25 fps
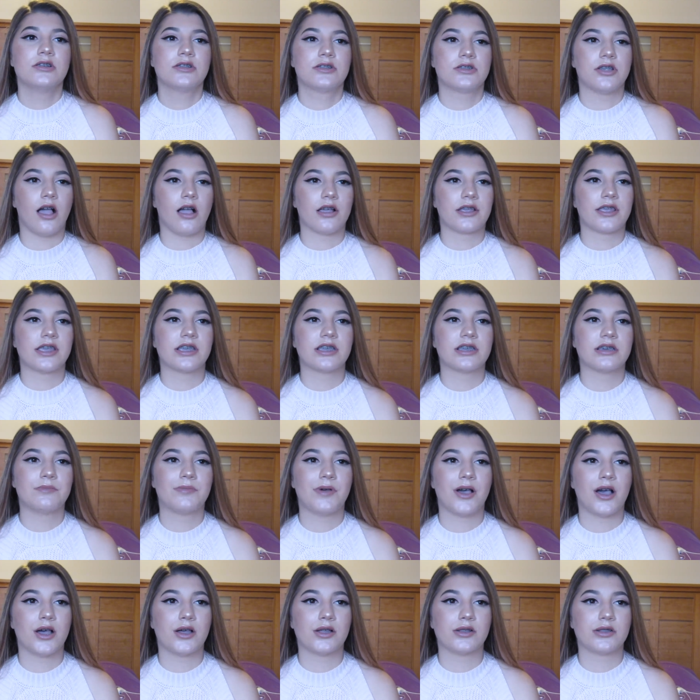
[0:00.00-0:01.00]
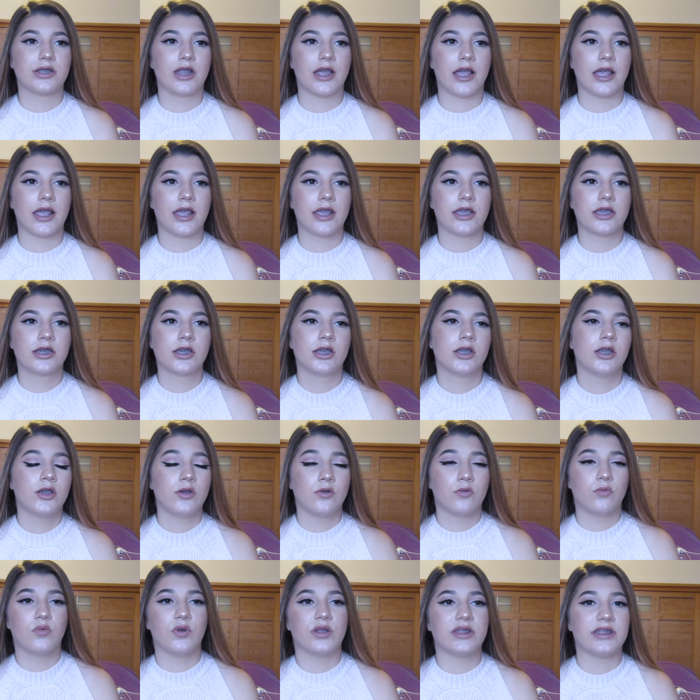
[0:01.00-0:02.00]
talking about like
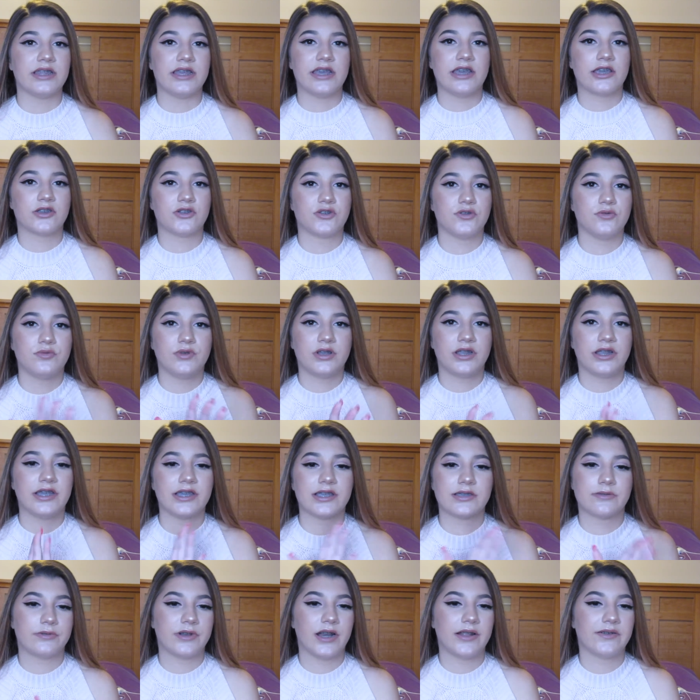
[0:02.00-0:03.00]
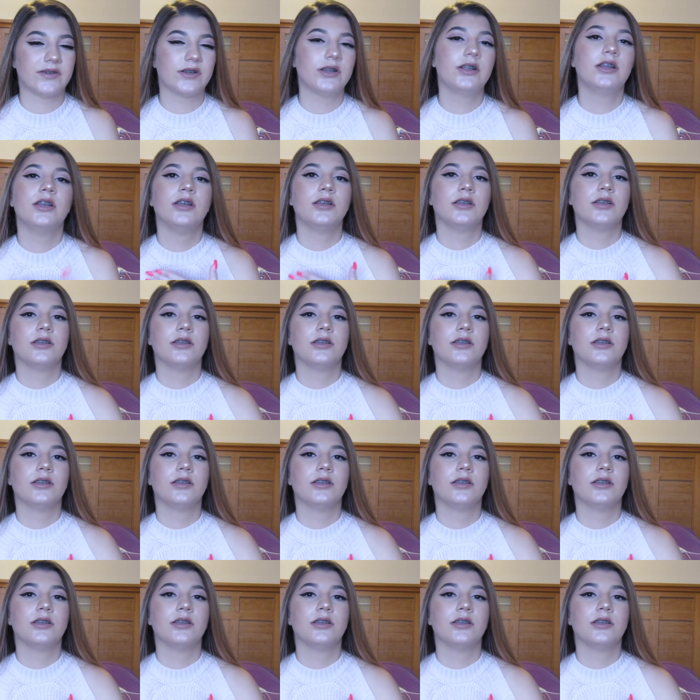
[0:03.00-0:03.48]
what the issue really is, whatever.